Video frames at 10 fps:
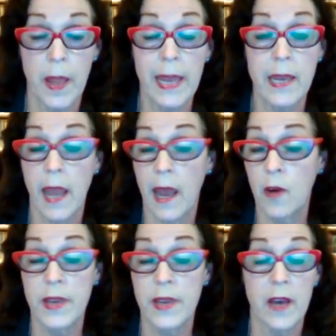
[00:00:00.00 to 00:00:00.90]
And
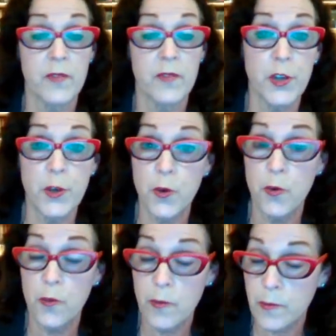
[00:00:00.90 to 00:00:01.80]
now we have
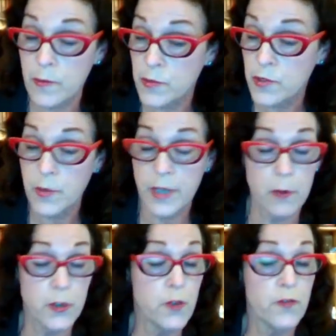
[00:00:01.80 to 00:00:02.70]
new, you
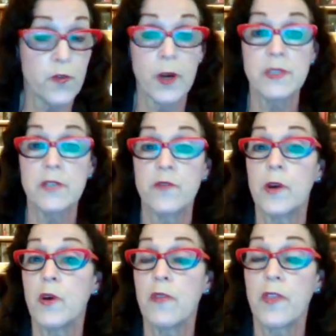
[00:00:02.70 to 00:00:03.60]
know, new forms of
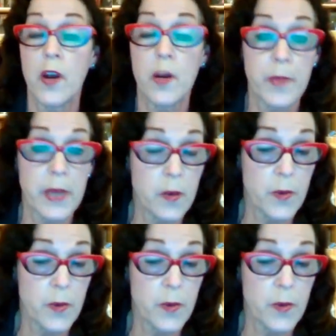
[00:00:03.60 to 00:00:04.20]
hormone therapy.